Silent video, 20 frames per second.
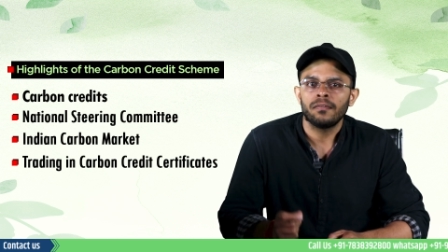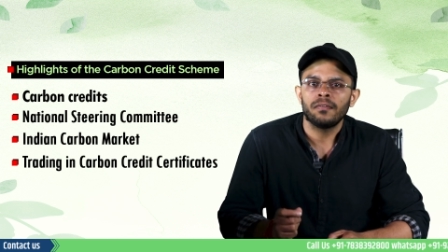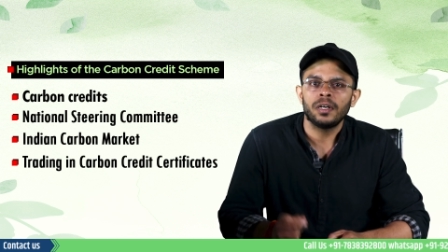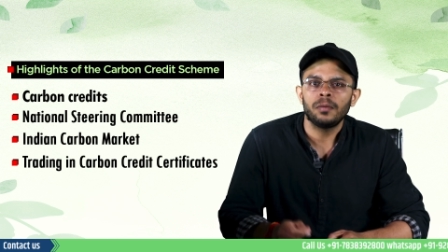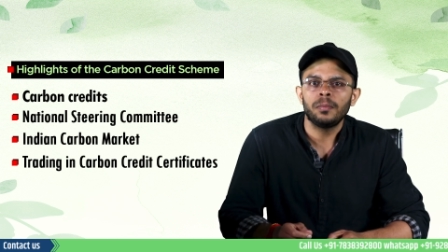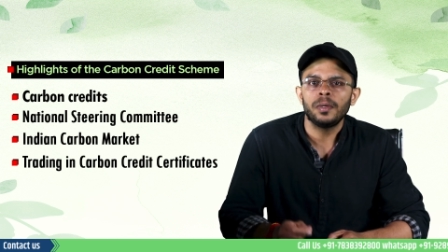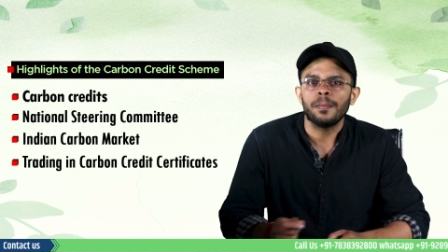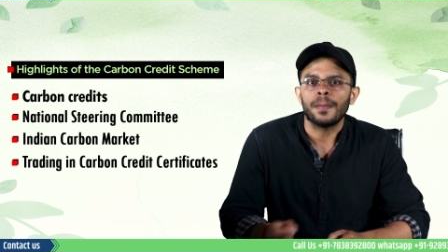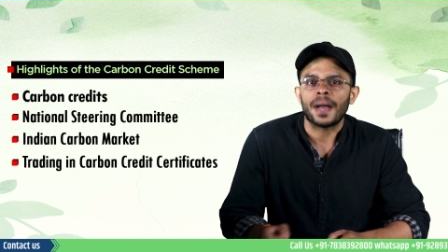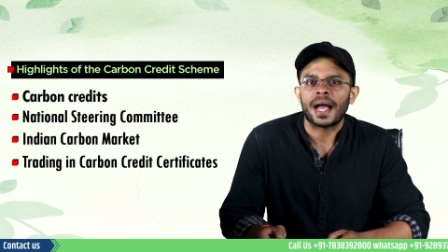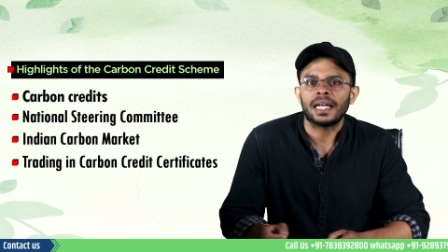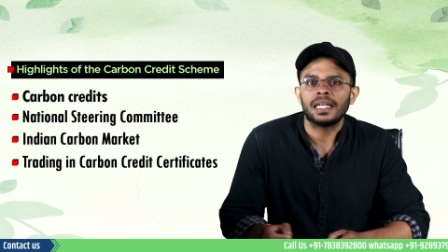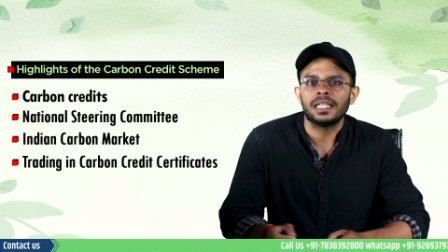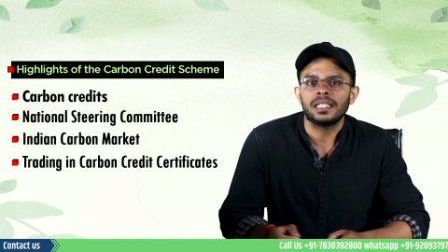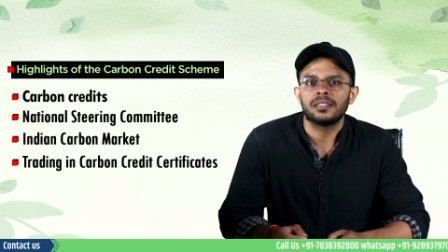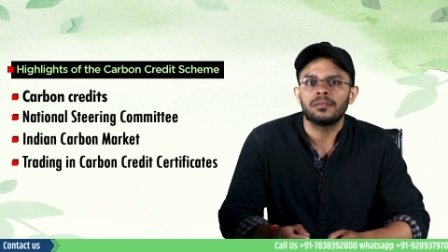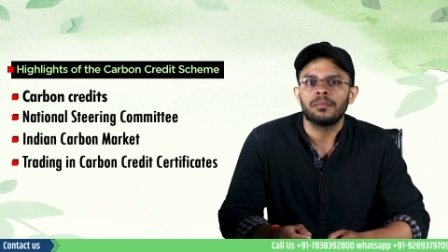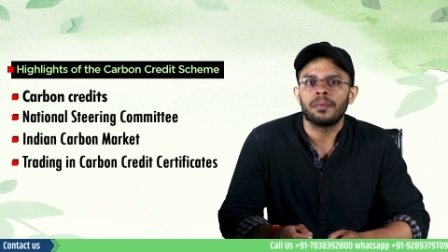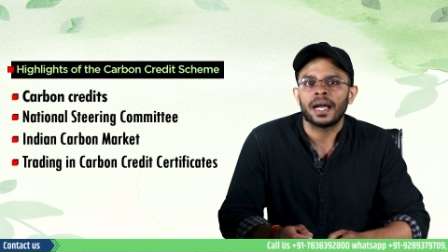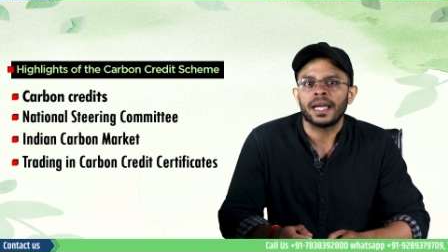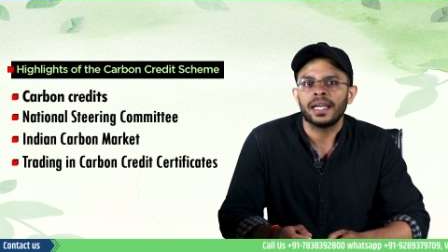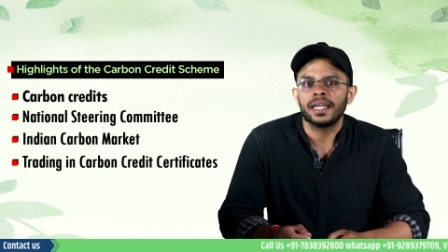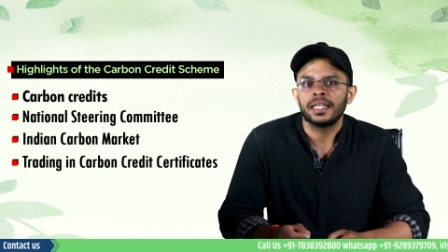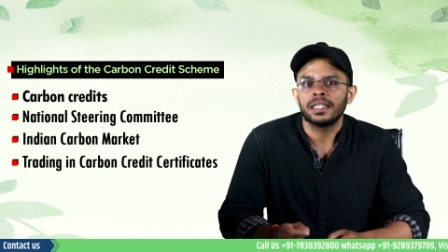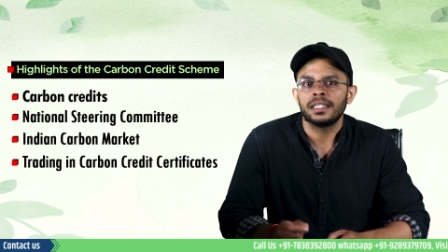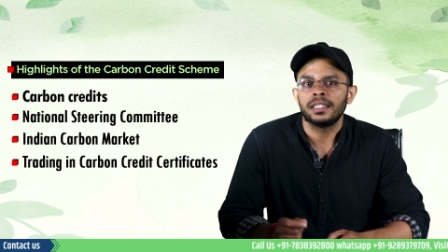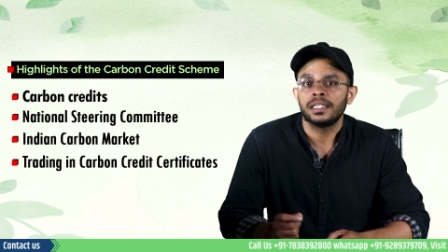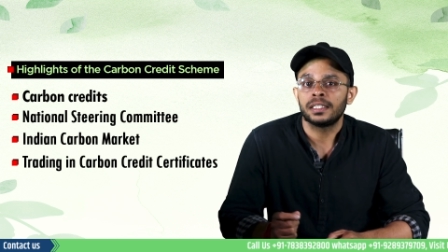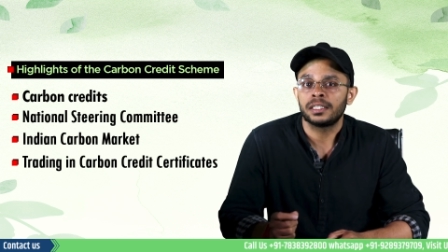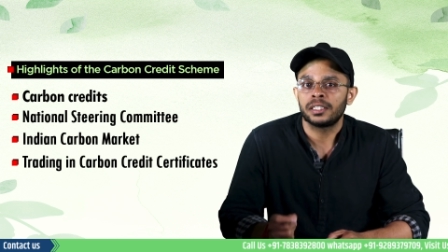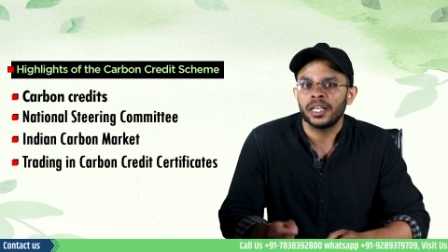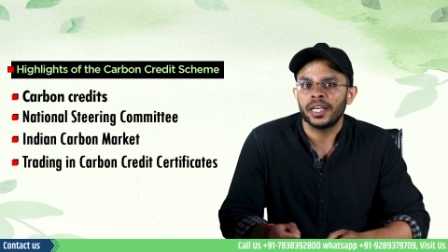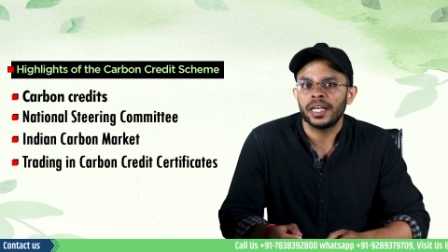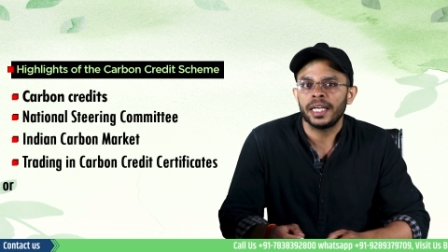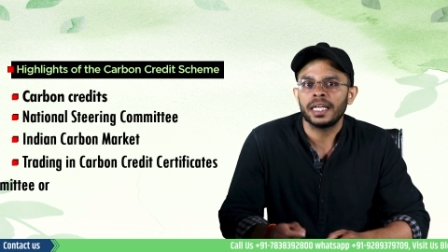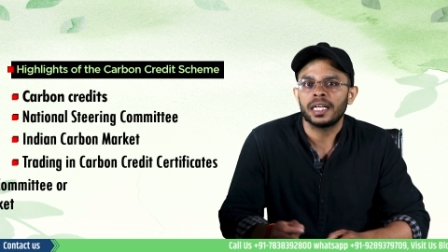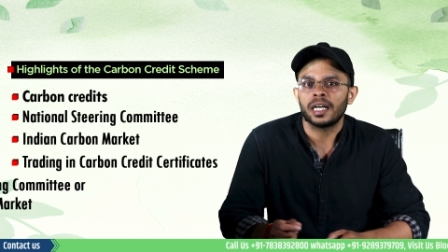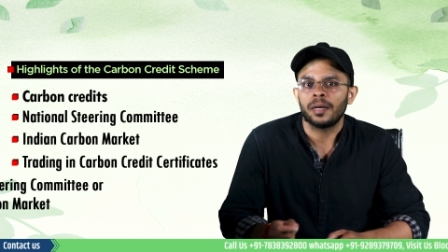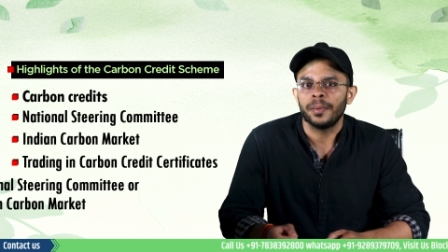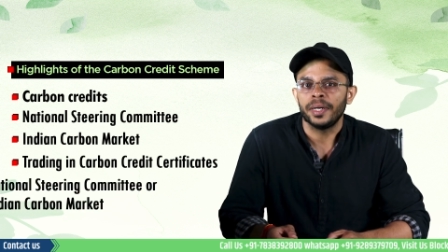will be managed by the
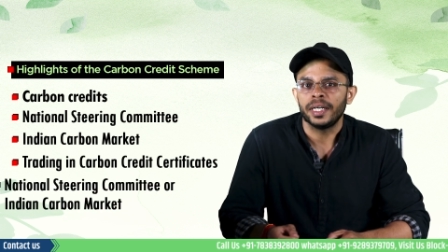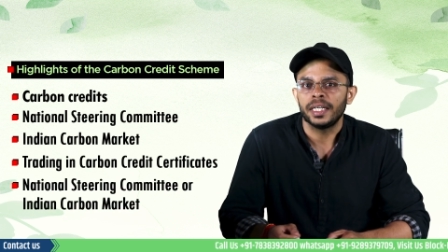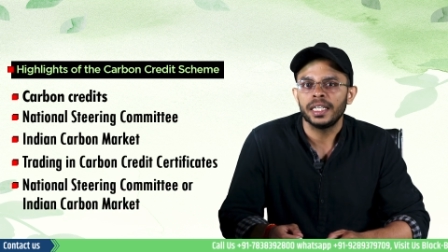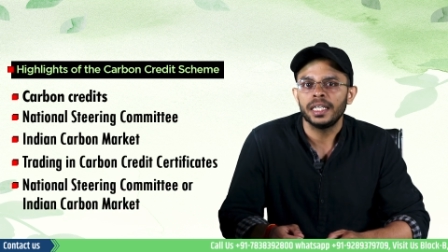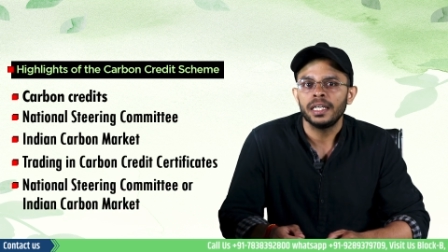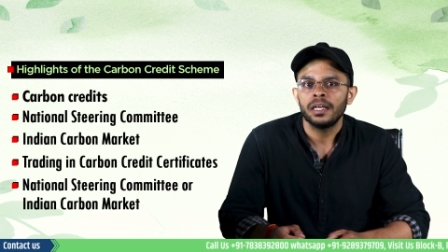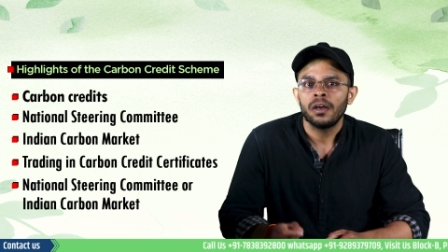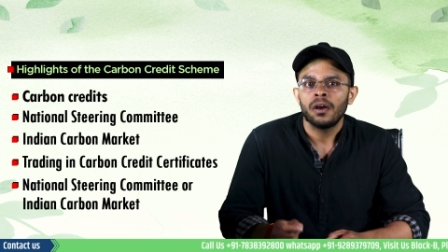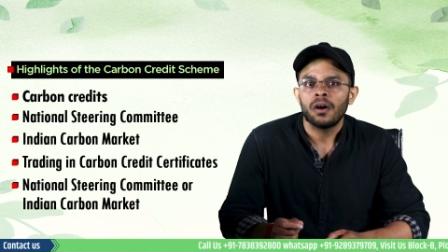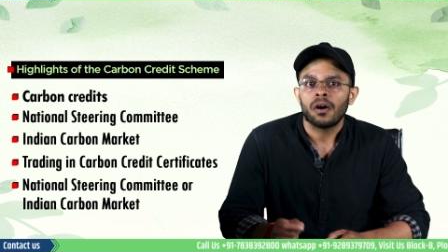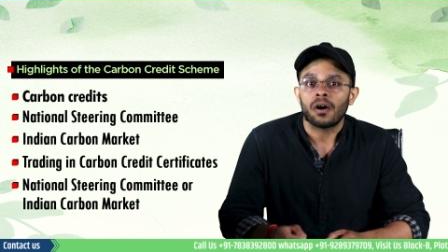steering committee